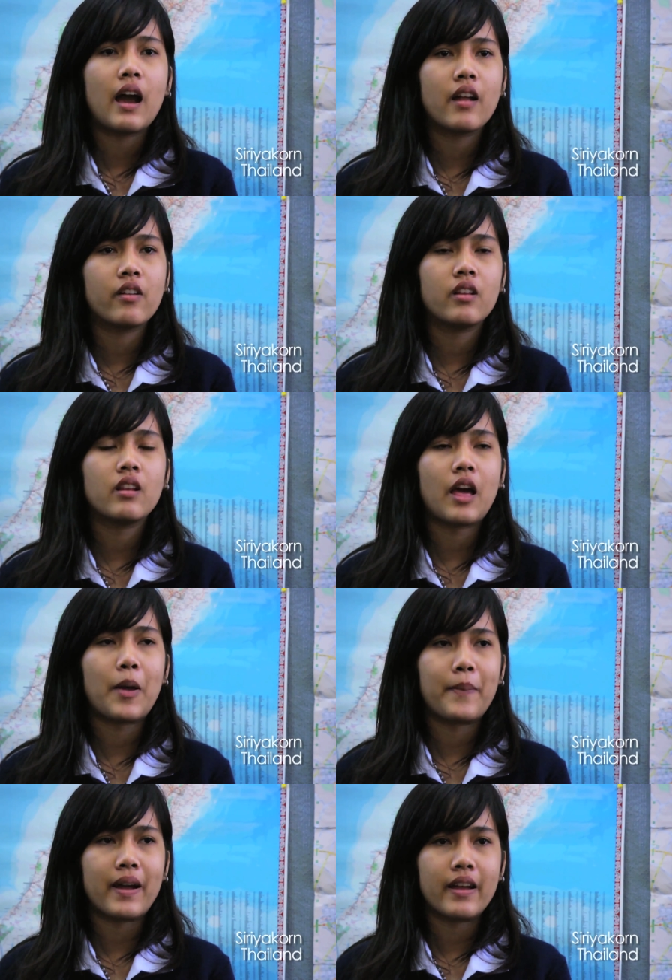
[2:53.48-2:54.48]
I really
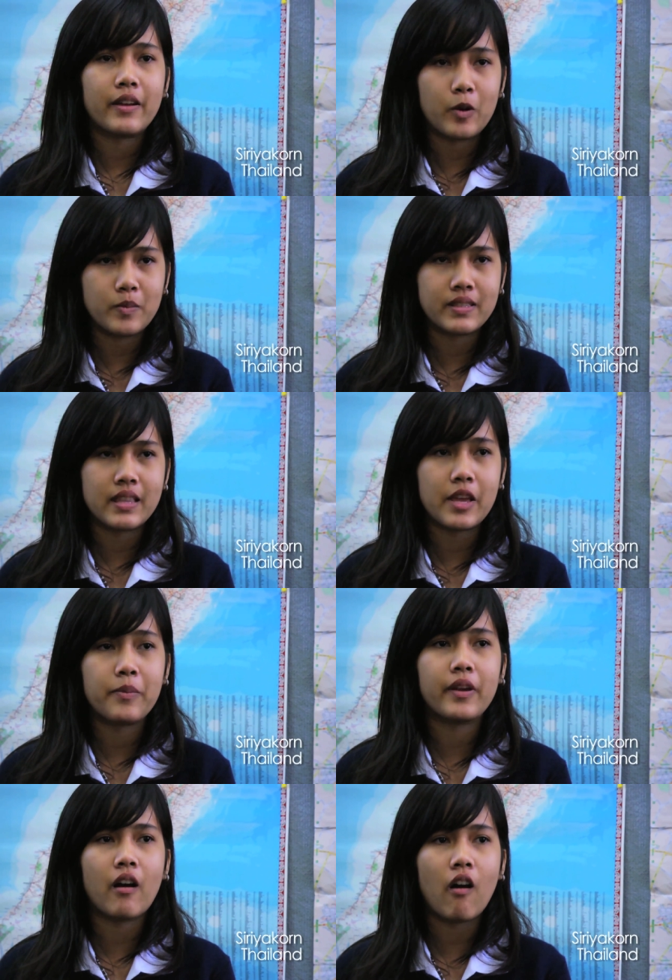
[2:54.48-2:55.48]
like my
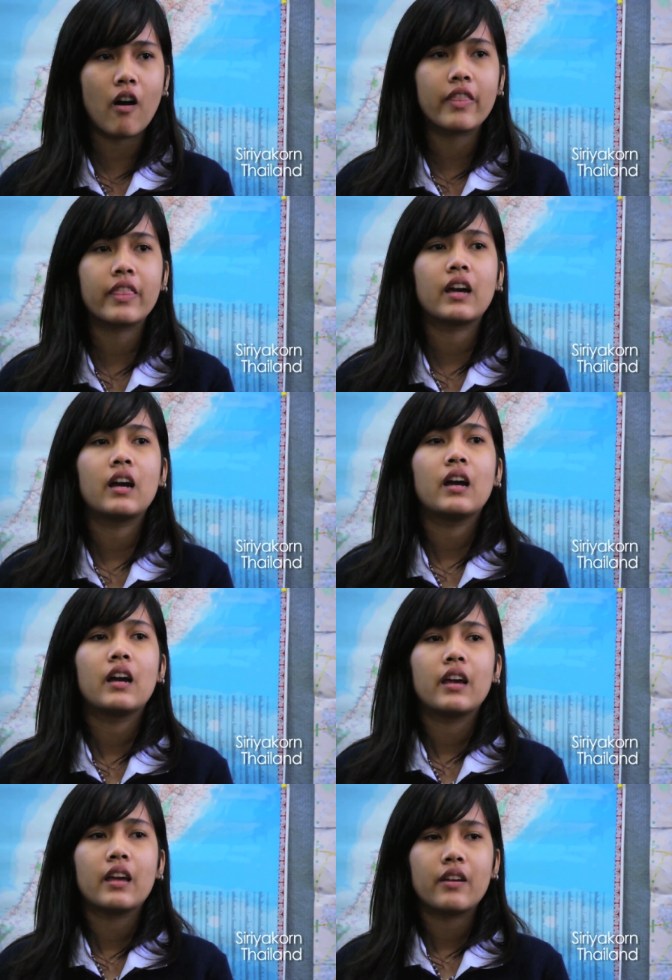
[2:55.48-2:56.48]
homestay because
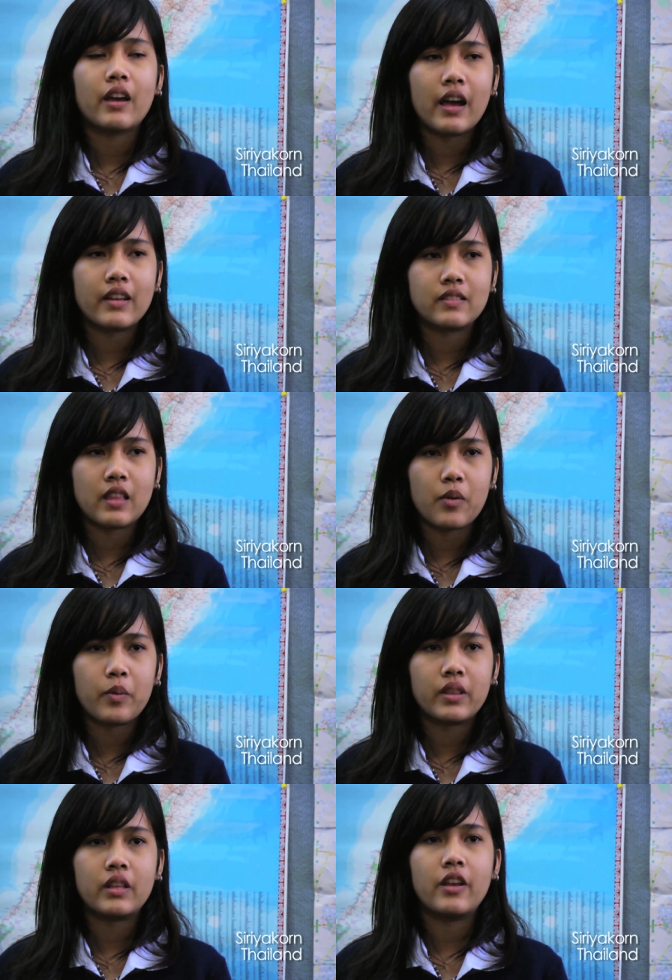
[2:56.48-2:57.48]
I stay
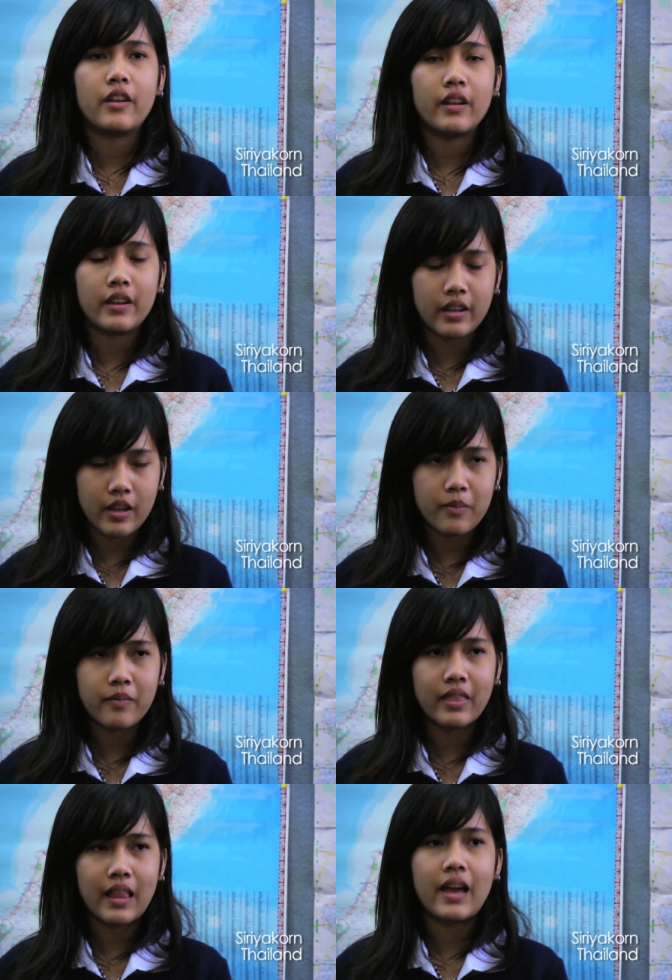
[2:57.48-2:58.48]
with them,
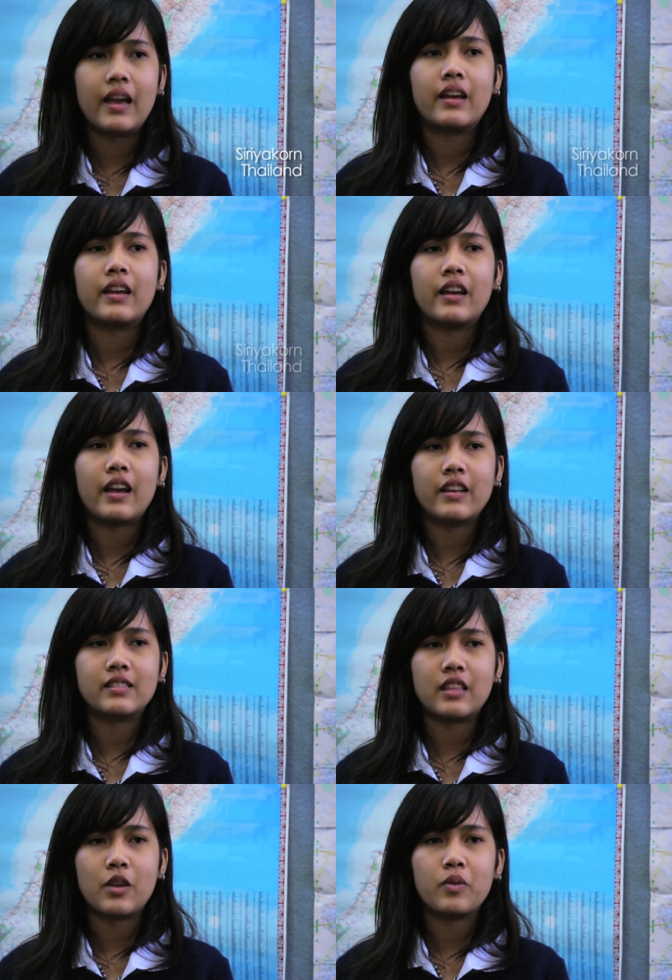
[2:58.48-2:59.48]
like I
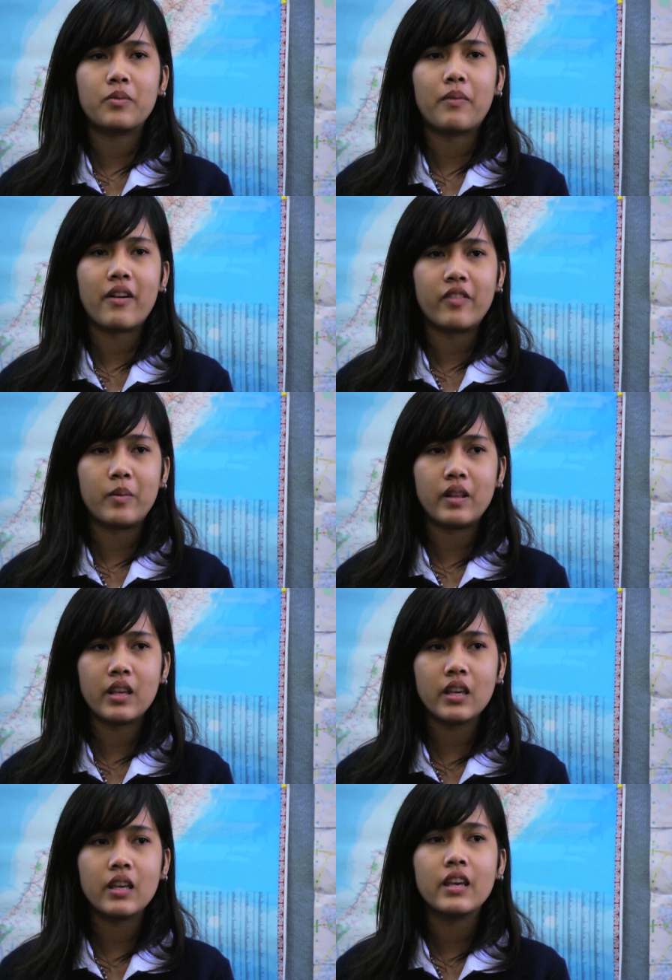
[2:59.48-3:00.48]
stay with my
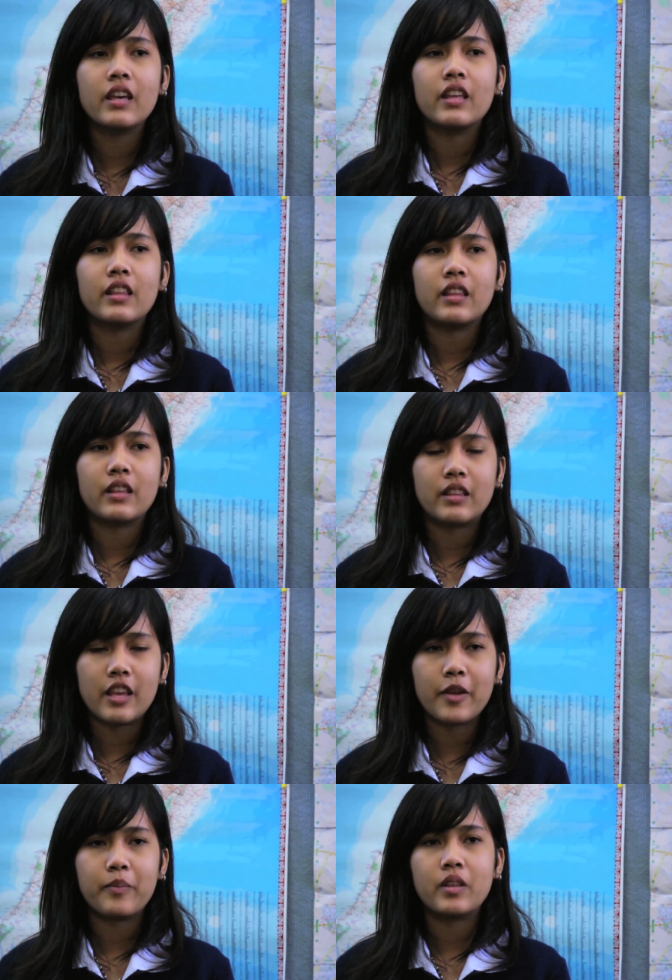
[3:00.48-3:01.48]
family. They
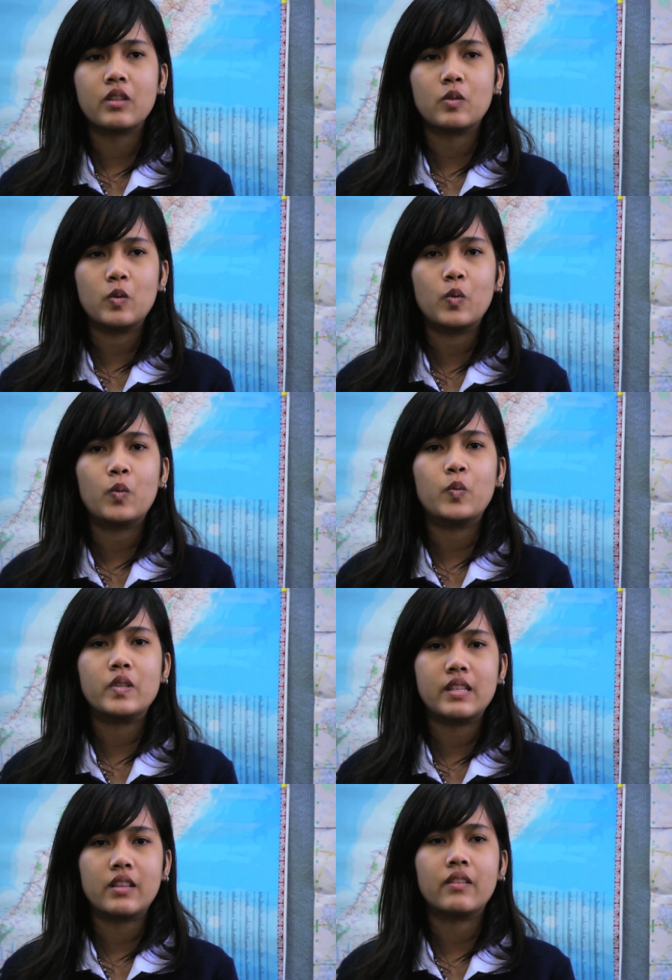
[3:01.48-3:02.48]
take me to
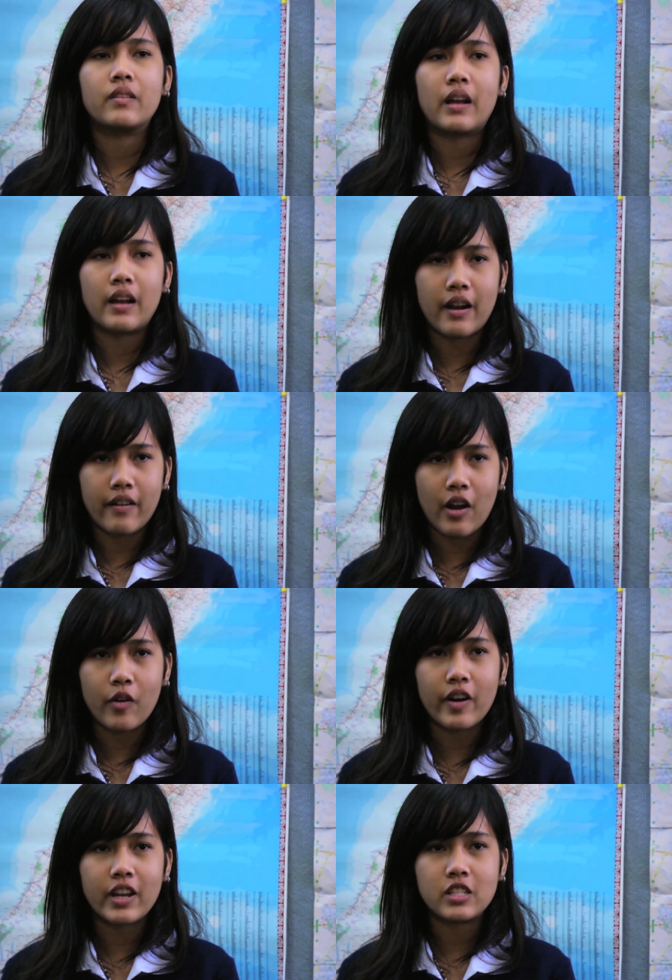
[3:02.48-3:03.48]
visit
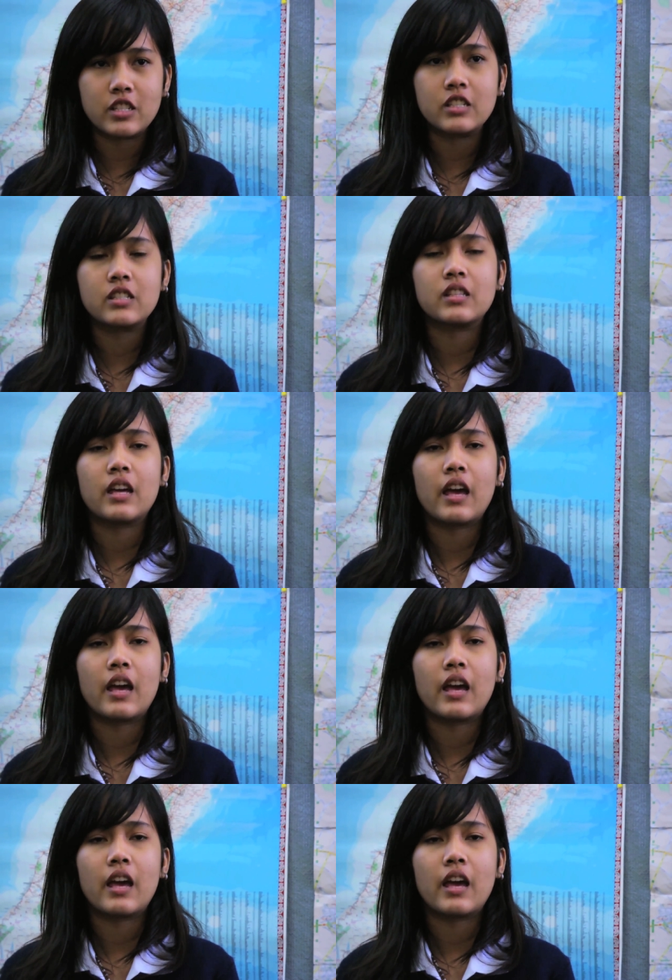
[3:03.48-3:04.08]
around Christchurch,